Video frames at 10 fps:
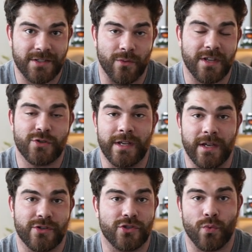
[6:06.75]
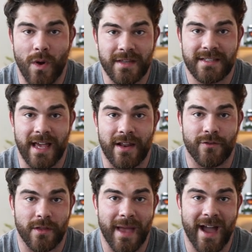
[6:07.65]
So this week it was just one set
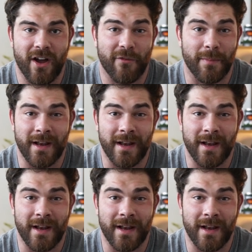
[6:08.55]
for the back off,